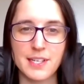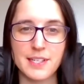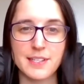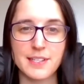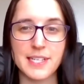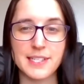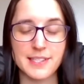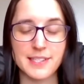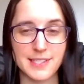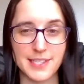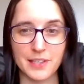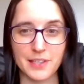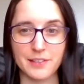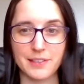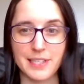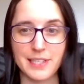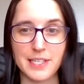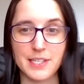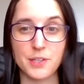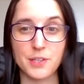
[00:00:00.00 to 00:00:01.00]

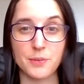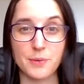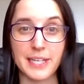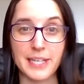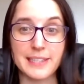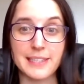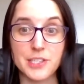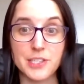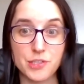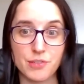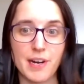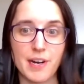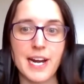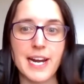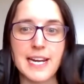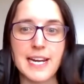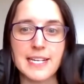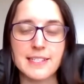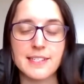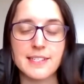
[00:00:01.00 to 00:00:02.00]
necessarily correctly
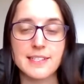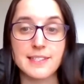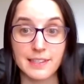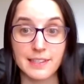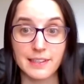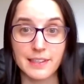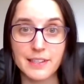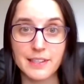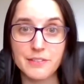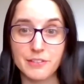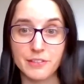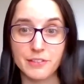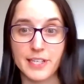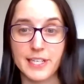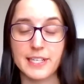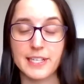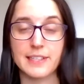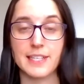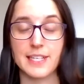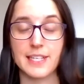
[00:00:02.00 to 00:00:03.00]
trained
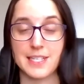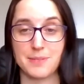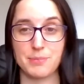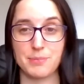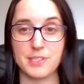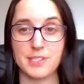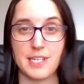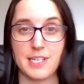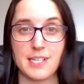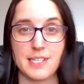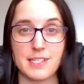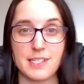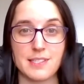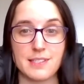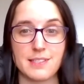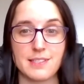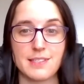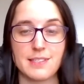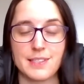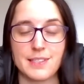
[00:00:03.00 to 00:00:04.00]
delivering these
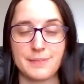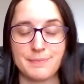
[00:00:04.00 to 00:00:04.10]
procedures